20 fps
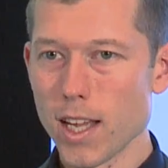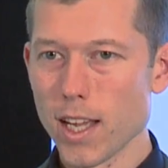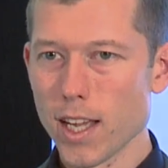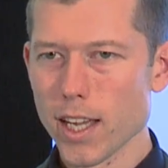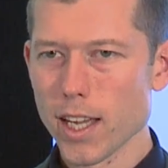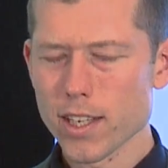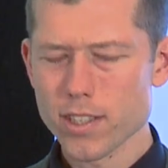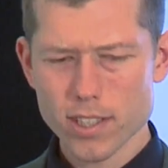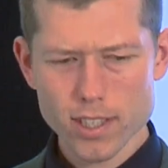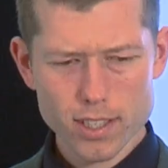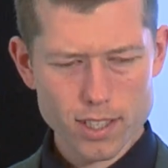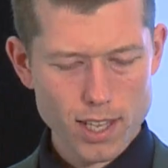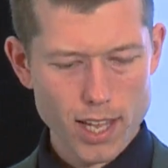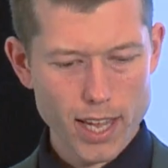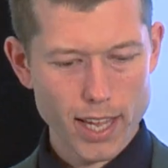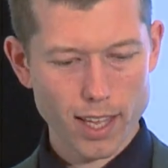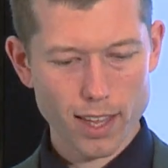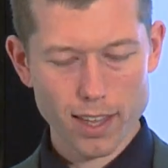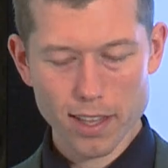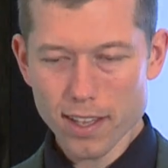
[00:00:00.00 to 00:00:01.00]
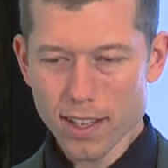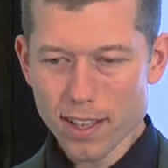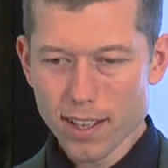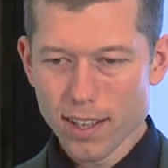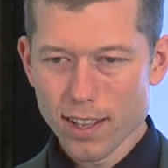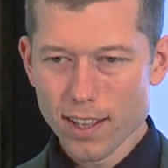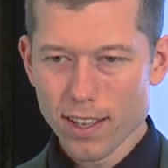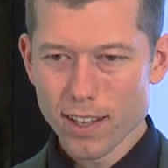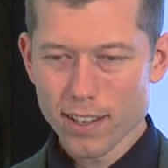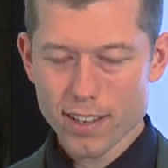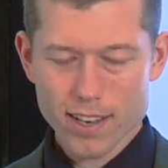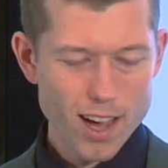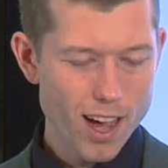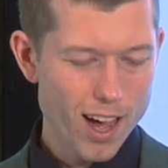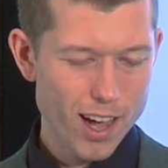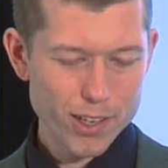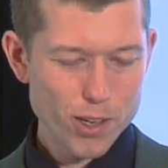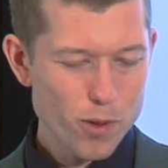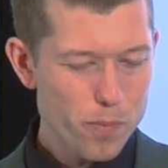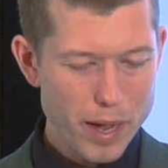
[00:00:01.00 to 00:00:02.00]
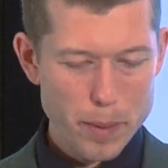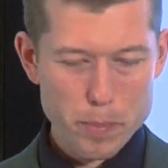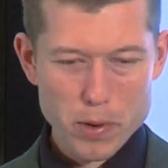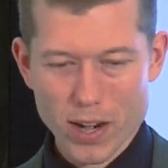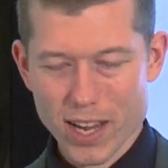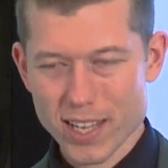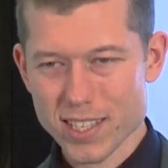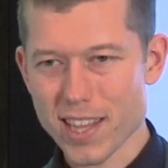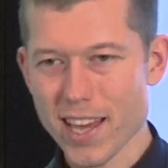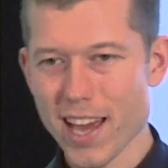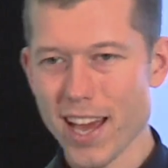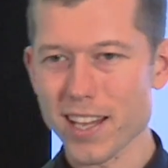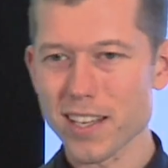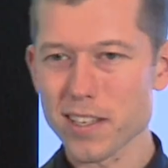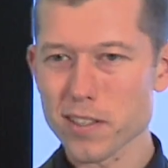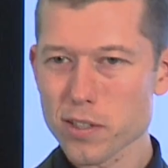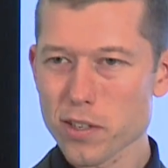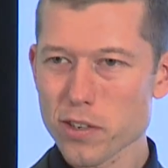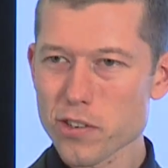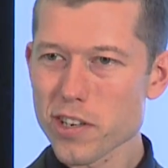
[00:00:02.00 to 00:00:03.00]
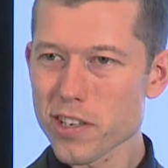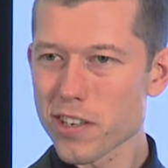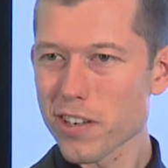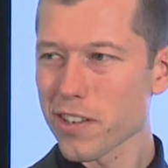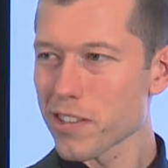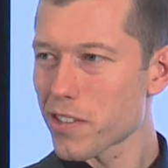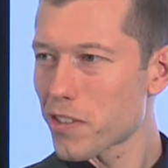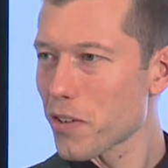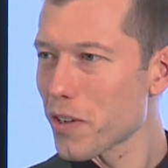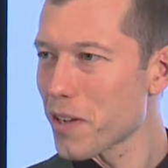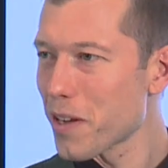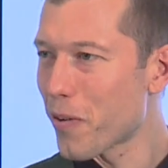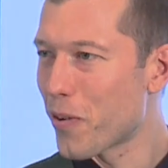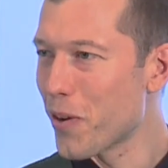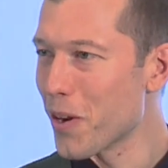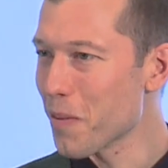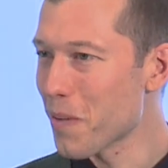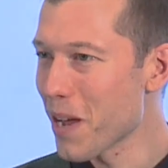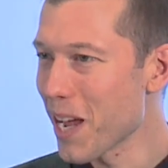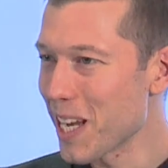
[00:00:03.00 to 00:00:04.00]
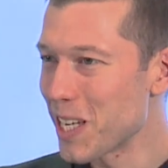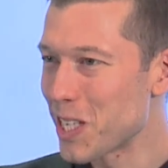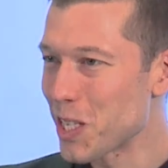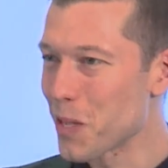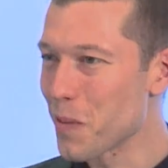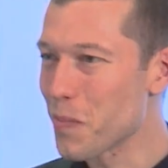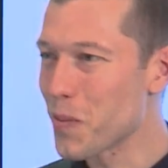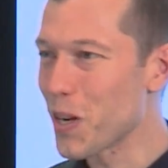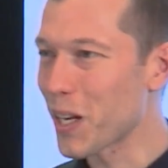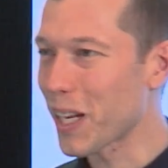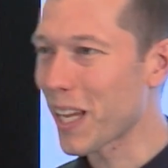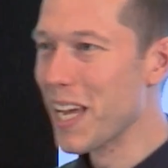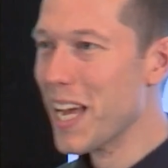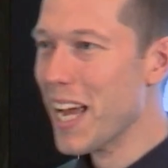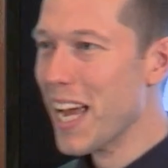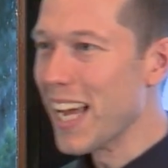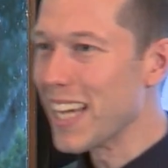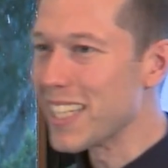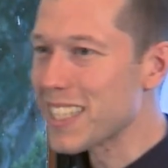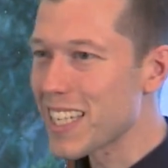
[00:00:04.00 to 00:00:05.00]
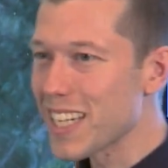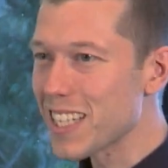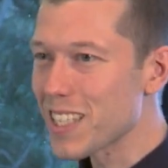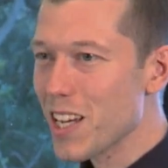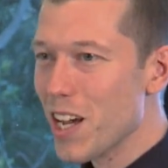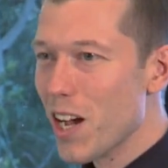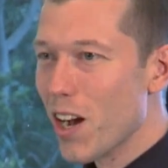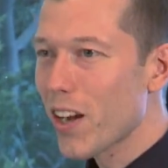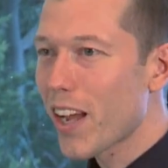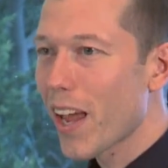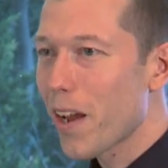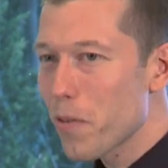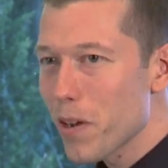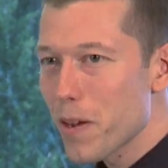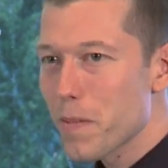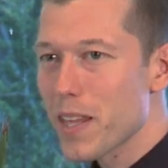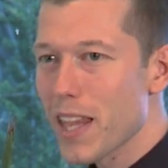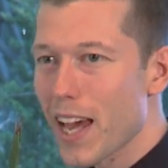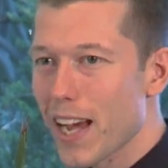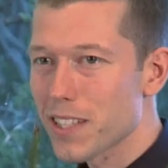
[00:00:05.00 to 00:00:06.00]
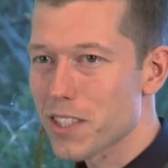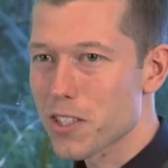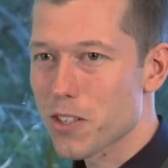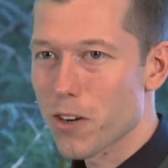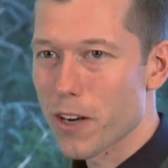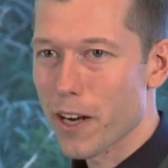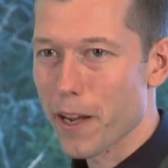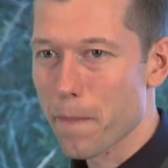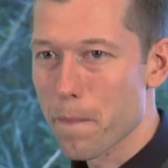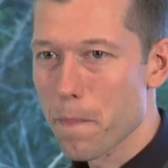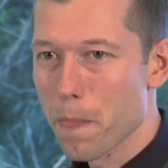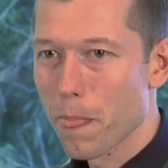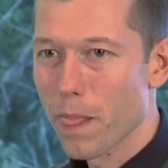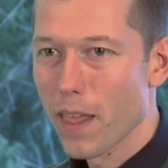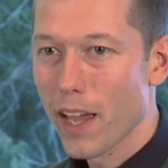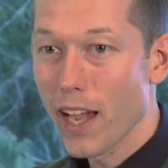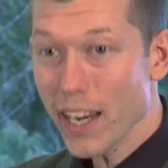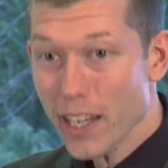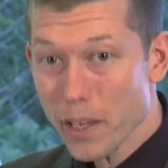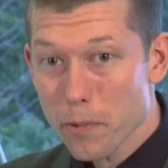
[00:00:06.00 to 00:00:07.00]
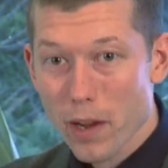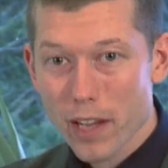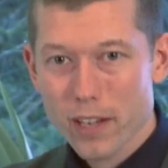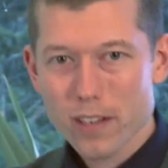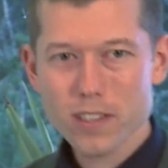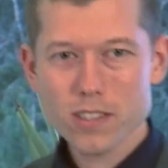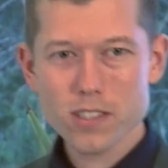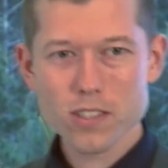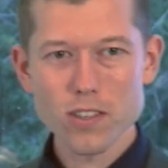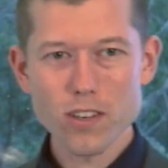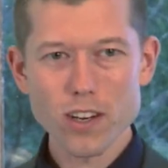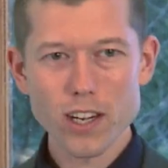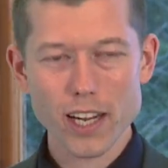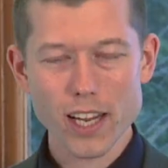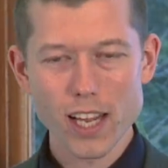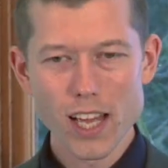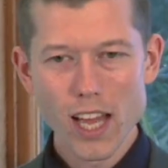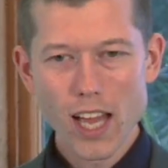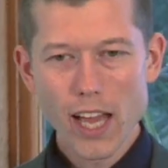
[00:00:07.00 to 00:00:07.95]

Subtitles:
And she's like, "Nah, you memorized that." And so she turns to a different page in the book and says, "Okay, read me that story." And he read her the story.